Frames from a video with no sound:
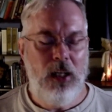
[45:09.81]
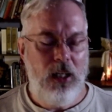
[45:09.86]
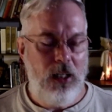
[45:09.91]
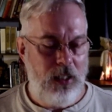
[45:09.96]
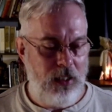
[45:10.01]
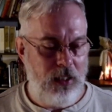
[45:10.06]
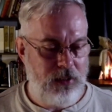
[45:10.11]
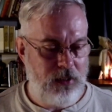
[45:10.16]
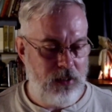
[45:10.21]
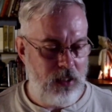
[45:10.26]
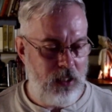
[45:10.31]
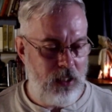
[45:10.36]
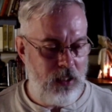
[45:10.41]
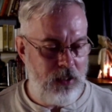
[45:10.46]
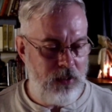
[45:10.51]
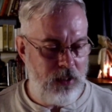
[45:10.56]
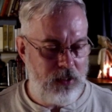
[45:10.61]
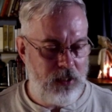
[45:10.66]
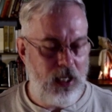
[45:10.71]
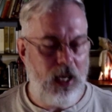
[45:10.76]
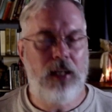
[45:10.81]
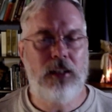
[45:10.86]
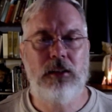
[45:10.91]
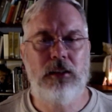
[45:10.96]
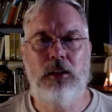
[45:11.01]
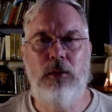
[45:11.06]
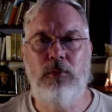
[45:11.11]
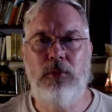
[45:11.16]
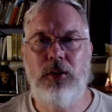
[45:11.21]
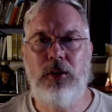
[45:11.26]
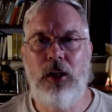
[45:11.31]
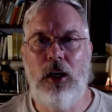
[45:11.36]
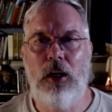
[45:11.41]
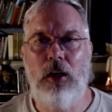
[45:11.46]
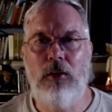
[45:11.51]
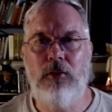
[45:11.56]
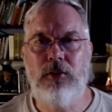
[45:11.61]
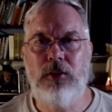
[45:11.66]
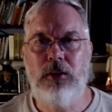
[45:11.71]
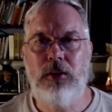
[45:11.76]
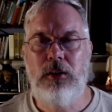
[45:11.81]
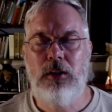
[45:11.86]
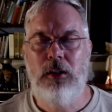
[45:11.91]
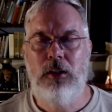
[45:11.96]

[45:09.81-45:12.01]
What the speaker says: It's in the texts themselves.